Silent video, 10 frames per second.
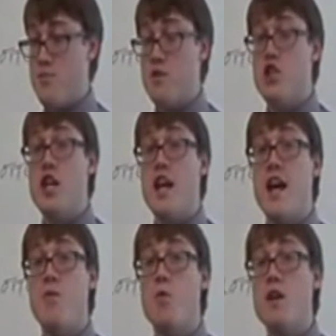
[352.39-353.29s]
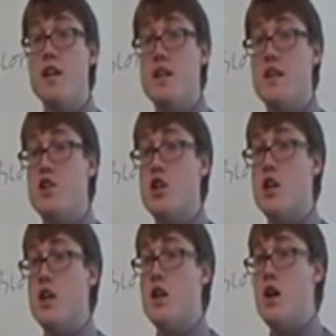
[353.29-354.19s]
But she had one
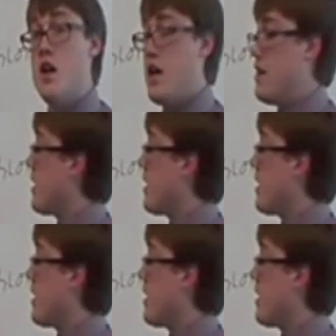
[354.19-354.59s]
condition, and that